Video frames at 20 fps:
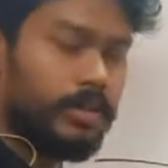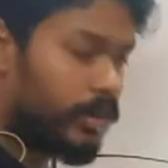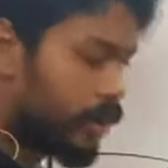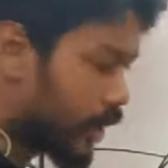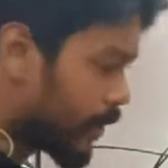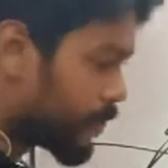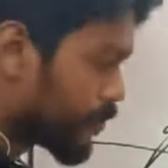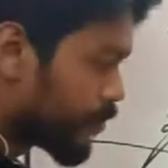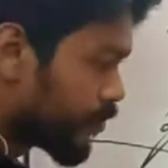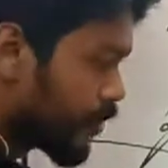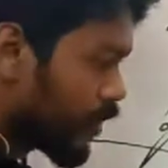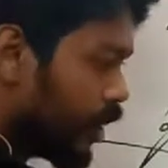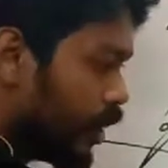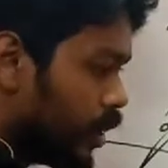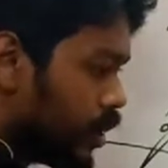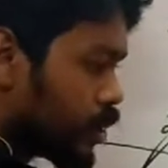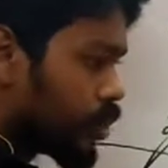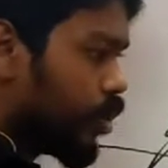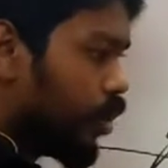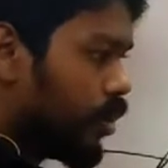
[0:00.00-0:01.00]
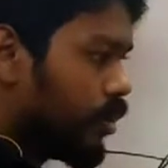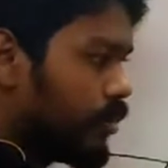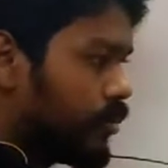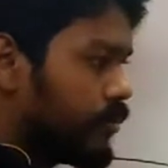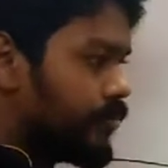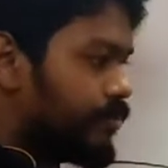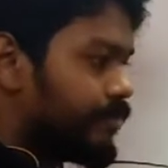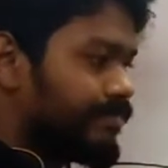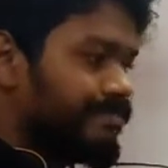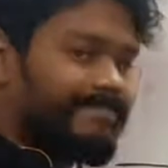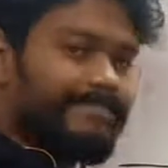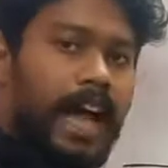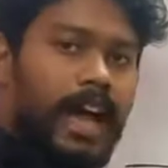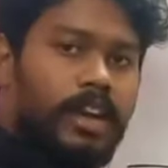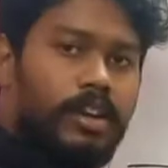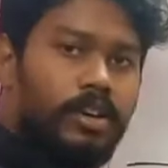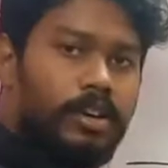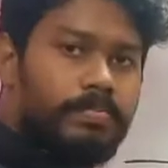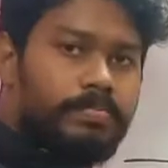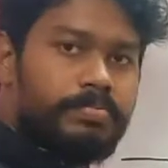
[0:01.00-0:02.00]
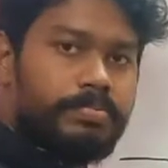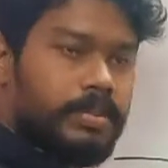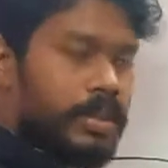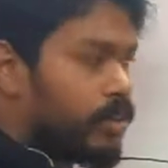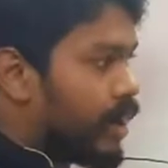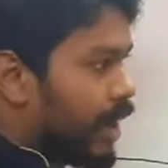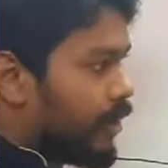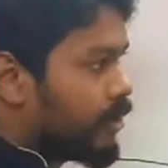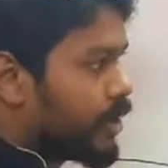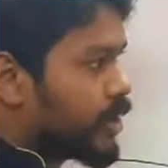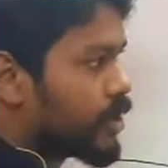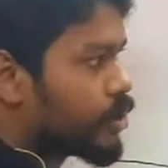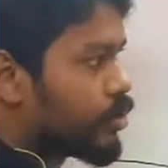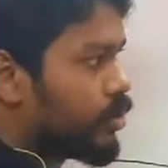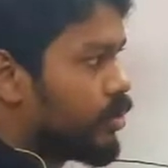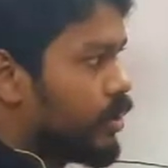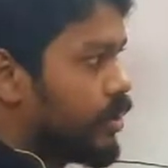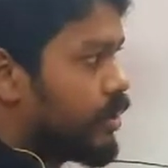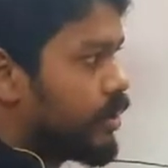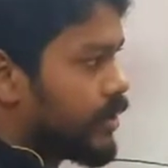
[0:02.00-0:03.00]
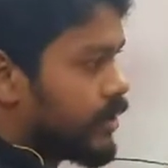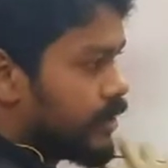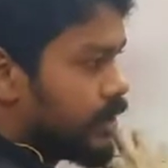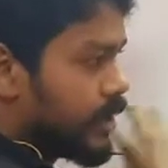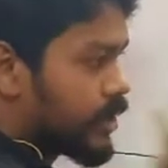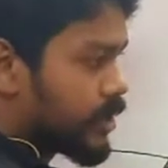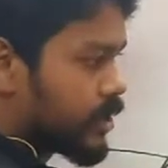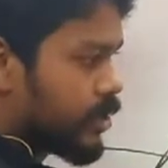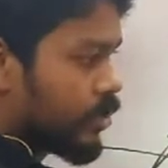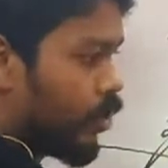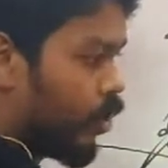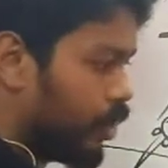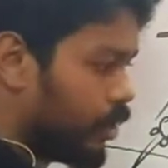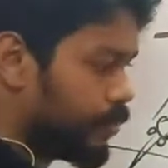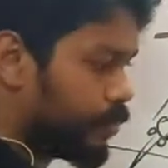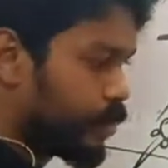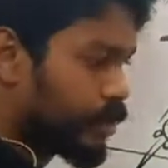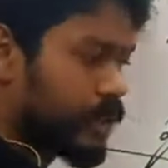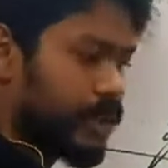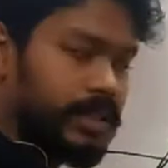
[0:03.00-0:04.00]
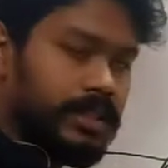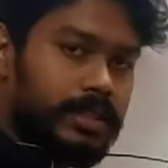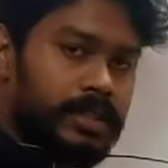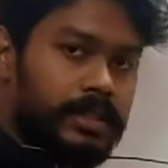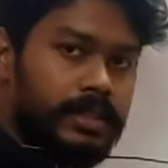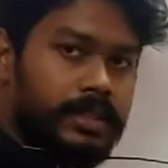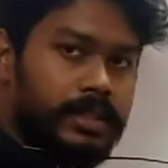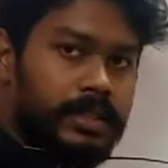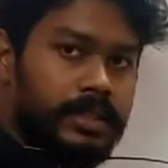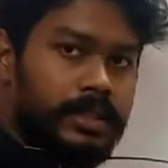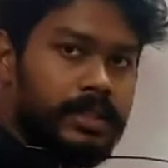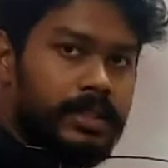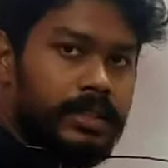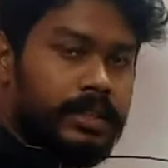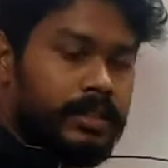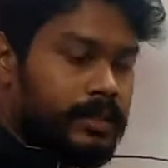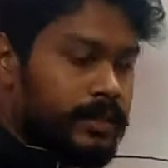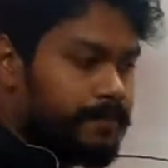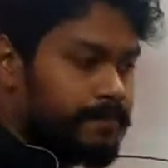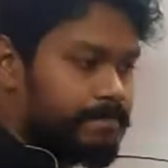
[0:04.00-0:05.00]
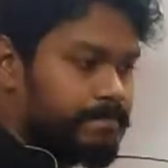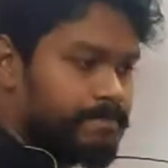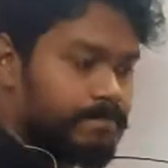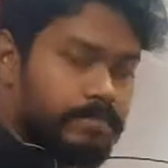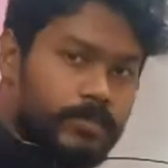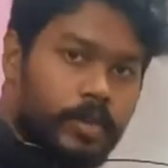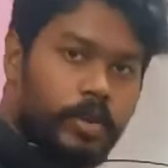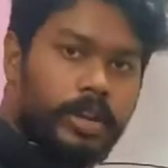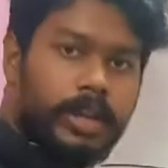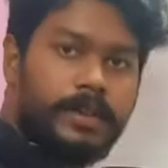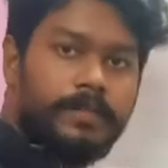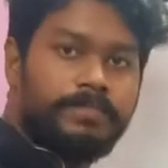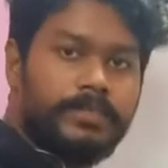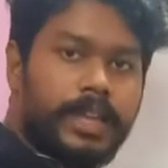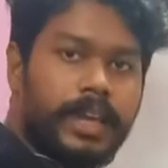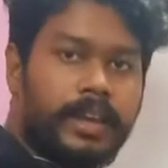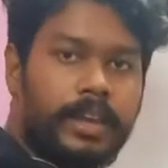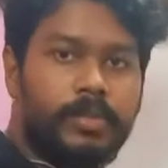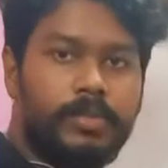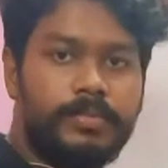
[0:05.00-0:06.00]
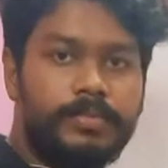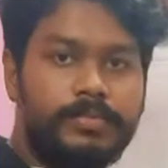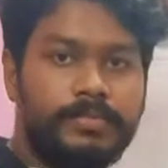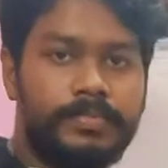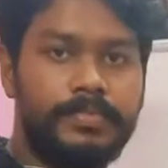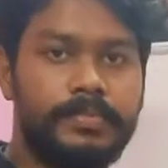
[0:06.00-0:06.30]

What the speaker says: Okay, so I hope you have understood this whole process. Okay, thank you.